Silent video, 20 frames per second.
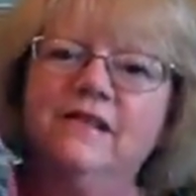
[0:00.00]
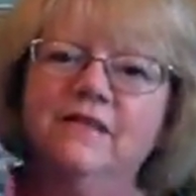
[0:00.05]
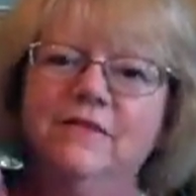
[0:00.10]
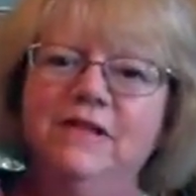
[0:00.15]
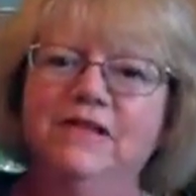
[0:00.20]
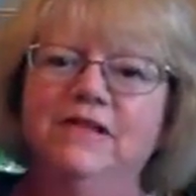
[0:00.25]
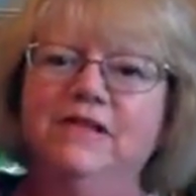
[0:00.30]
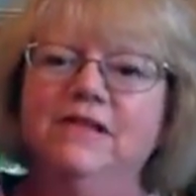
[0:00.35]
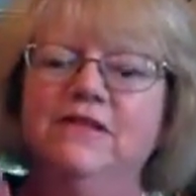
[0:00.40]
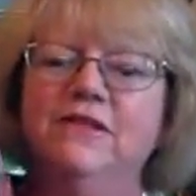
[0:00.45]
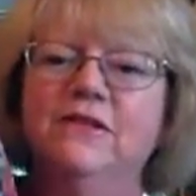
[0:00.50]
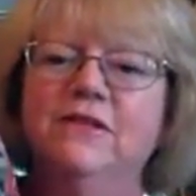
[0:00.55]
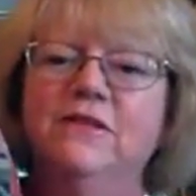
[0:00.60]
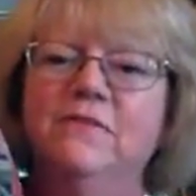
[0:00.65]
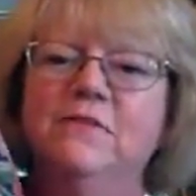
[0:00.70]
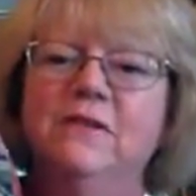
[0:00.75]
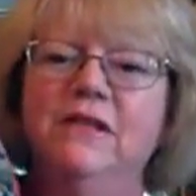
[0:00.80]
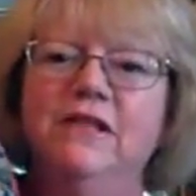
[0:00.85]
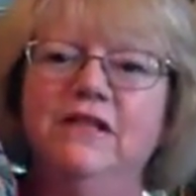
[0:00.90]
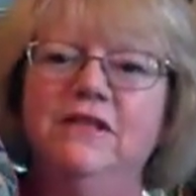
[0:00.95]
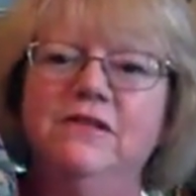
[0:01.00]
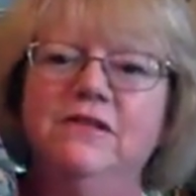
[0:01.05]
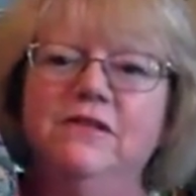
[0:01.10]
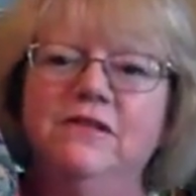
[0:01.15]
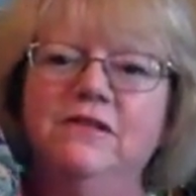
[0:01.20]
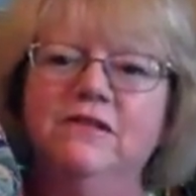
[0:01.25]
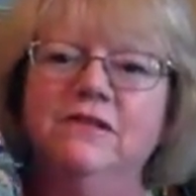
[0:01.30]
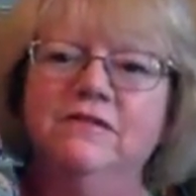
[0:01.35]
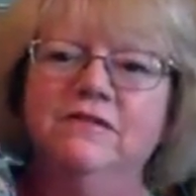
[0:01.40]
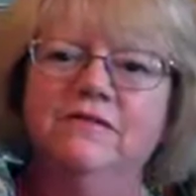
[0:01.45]
I mean, it looks pretty huge
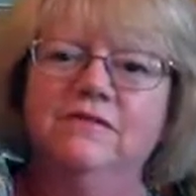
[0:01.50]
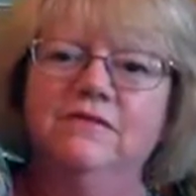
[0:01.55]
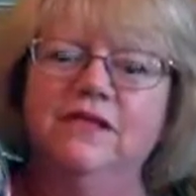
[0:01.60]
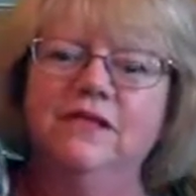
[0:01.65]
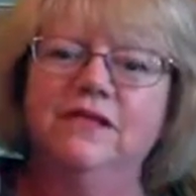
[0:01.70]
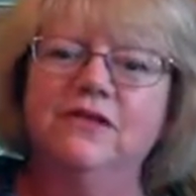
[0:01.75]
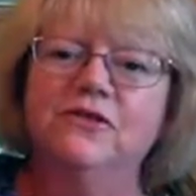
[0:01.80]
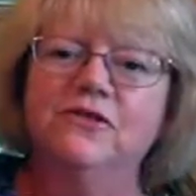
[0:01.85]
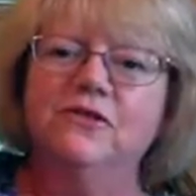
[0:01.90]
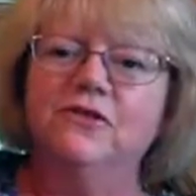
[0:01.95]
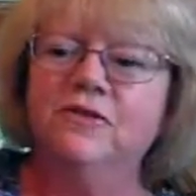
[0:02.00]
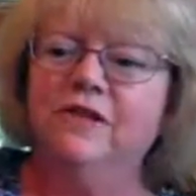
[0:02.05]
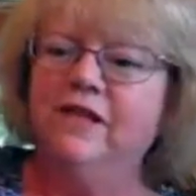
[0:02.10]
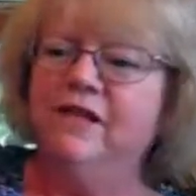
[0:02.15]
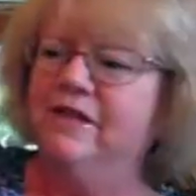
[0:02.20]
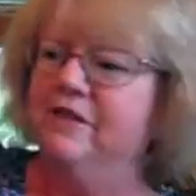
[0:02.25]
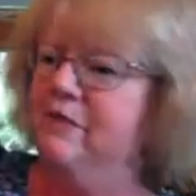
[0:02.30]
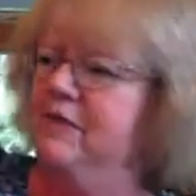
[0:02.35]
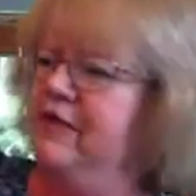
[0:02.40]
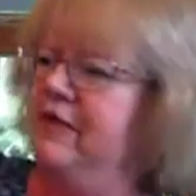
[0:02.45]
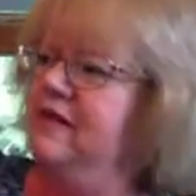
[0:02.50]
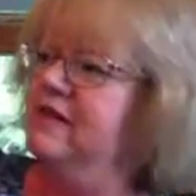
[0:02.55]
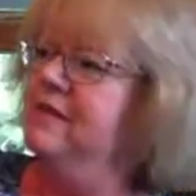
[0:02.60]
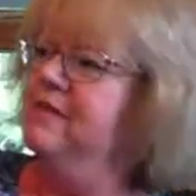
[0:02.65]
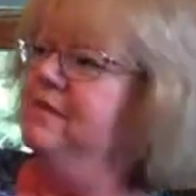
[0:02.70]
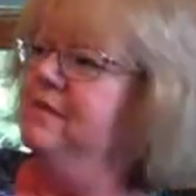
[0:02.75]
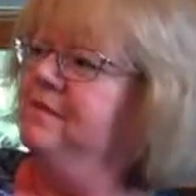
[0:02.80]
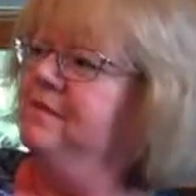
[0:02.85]
in the screen, but